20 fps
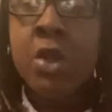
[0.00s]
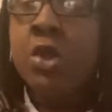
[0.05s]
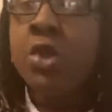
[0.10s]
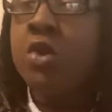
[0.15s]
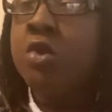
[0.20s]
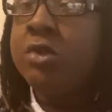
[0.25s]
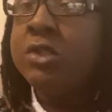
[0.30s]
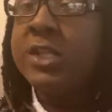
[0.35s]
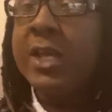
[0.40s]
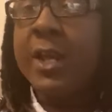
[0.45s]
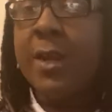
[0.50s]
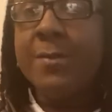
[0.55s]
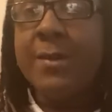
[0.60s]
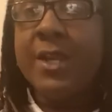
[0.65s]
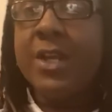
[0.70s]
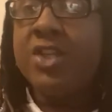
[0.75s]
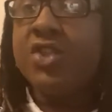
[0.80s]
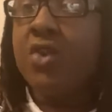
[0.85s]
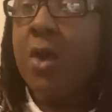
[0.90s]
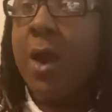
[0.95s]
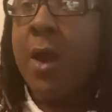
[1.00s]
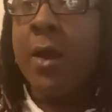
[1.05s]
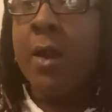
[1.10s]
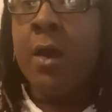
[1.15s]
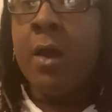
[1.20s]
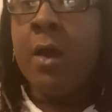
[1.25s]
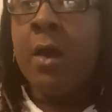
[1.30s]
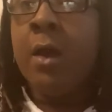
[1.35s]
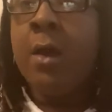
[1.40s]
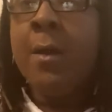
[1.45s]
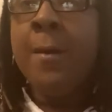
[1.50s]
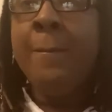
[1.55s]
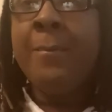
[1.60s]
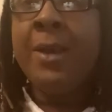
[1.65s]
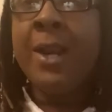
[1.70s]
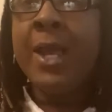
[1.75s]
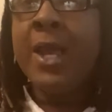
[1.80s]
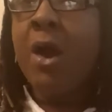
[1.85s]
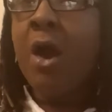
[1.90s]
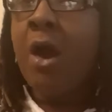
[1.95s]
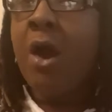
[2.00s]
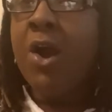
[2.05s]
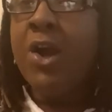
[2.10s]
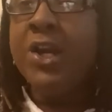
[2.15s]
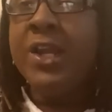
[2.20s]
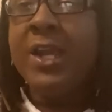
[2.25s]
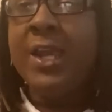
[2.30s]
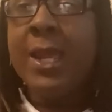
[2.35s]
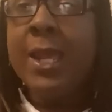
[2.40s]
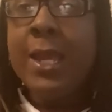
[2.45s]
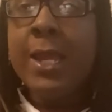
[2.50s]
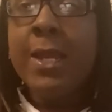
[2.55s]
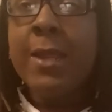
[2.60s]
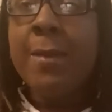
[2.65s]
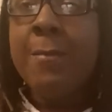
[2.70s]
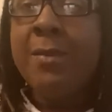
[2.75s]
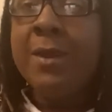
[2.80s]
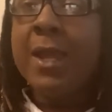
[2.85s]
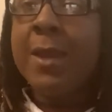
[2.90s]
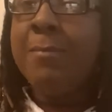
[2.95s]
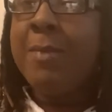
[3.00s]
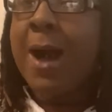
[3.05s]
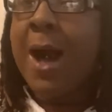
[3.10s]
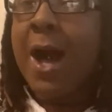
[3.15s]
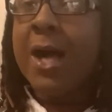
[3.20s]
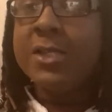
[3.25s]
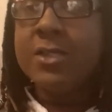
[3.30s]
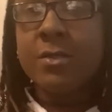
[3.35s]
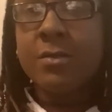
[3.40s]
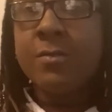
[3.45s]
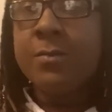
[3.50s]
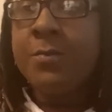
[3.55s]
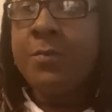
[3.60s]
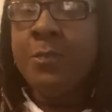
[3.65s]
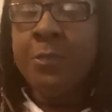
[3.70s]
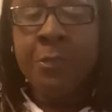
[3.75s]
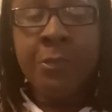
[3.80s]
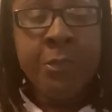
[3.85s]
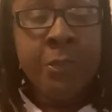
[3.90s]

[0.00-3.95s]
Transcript: you set up there trying to play hard to get and play possum,